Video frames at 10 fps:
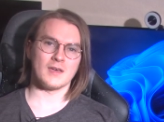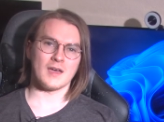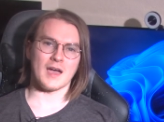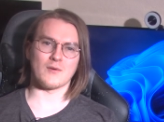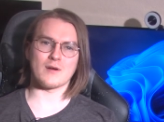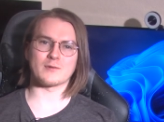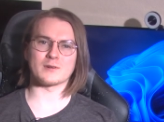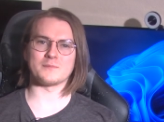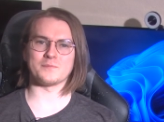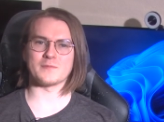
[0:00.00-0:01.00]

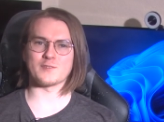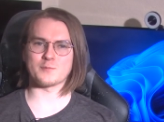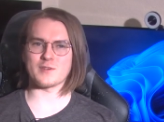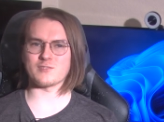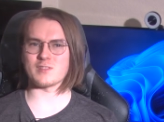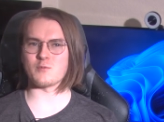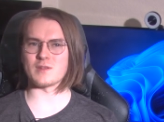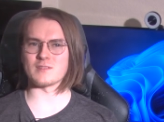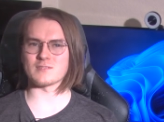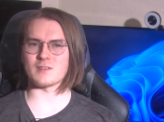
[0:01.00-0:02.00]
However, especially when
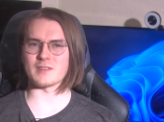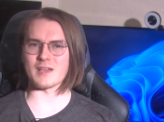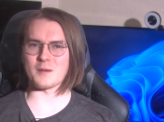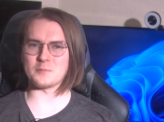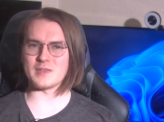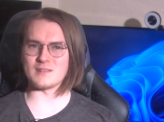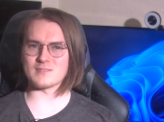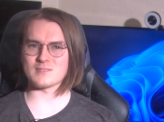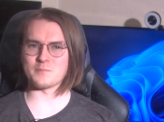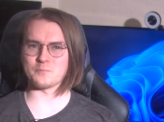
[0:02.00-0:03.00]
installing
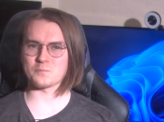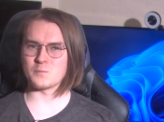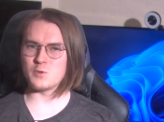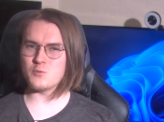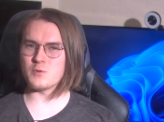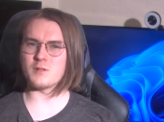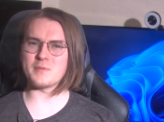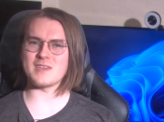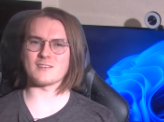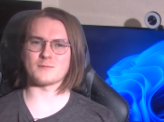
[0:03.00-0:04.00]
updates, you will
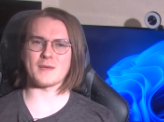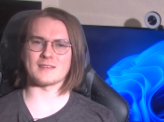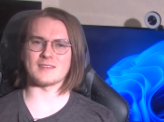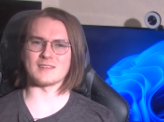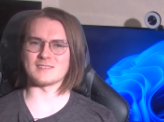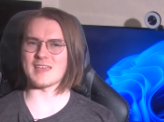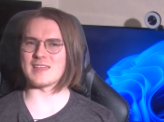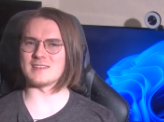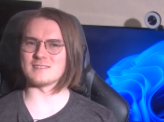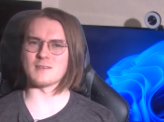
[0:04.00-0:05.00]
be expecting
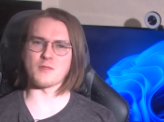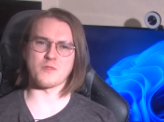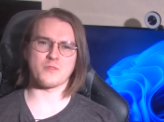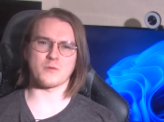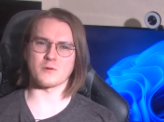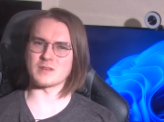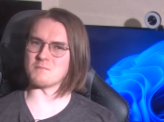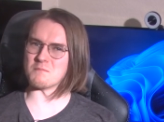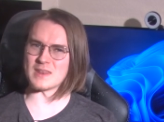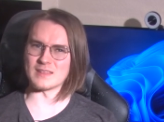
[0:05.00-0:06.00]
ten to thirty
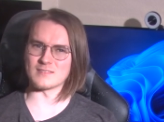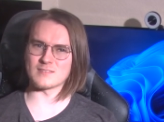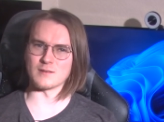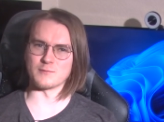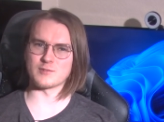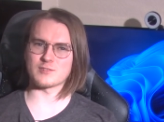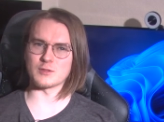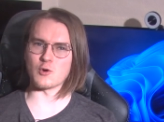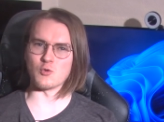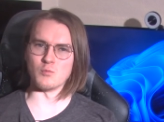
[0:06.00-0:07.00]
minutes of
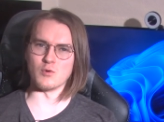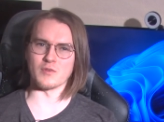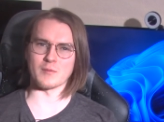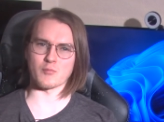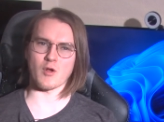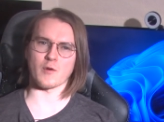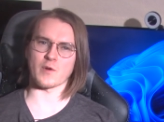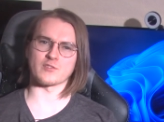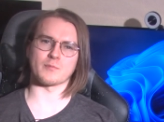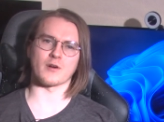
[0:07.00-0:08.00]
slow-moving
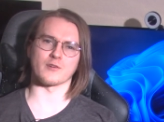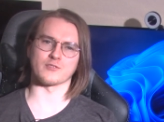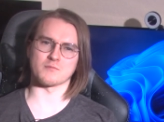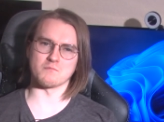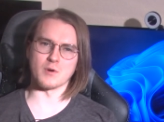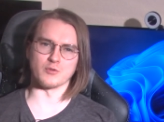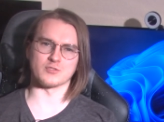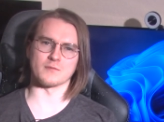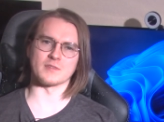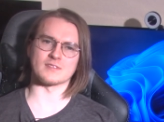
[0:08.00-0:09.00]
progress bars most
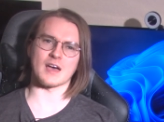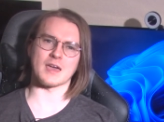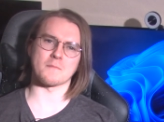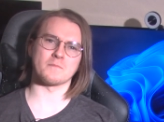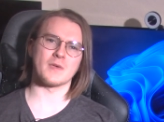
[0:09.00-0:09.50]
of the time.